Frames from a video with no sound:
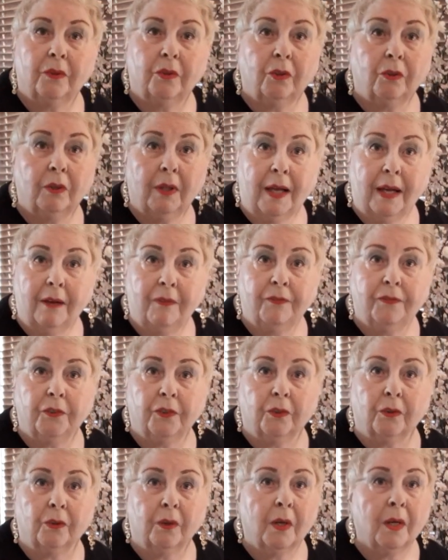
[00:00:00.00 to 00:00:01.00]
You'll have
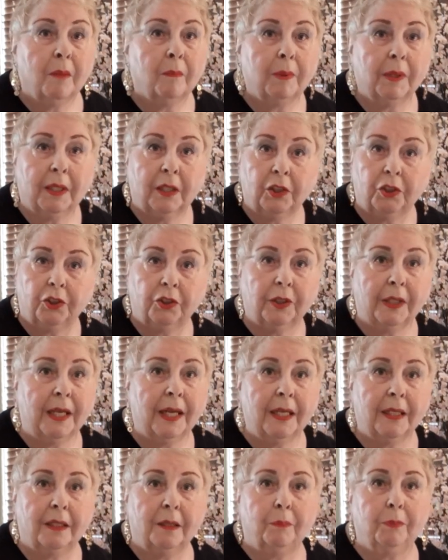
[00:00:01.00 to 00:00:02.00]
to, because you
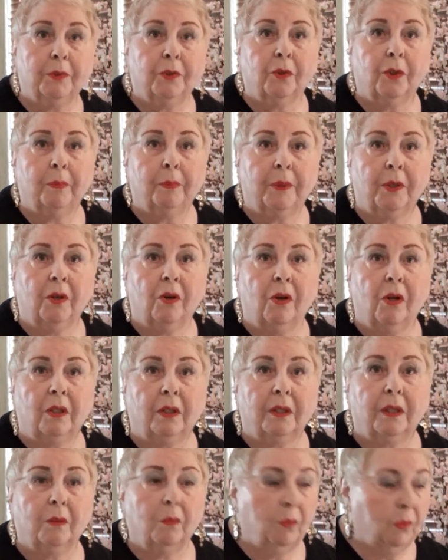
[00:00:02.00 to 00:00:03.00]
can't absorb it all
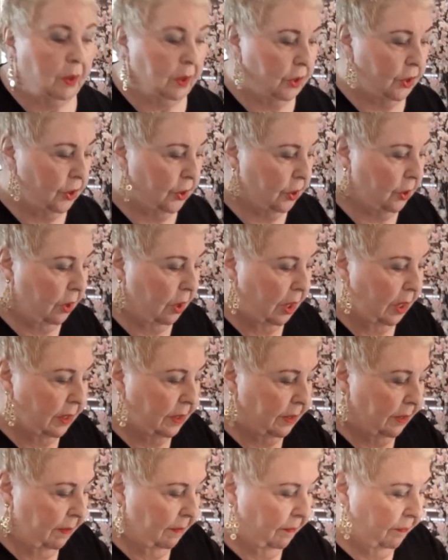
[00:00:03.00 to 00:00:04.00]
in one
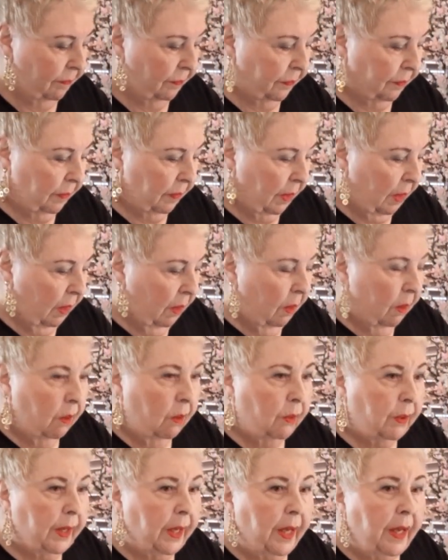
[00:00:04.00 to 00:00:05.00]
shot.
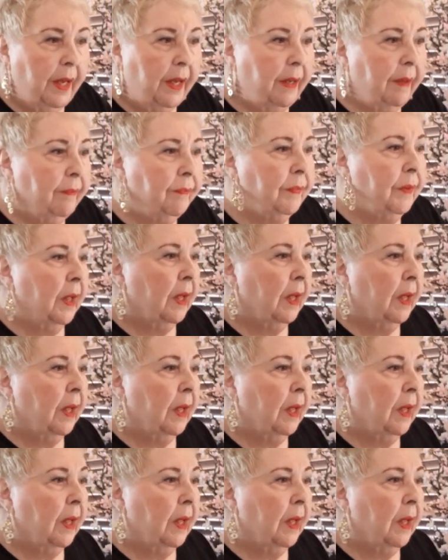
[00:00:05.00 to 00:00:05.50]
Okay?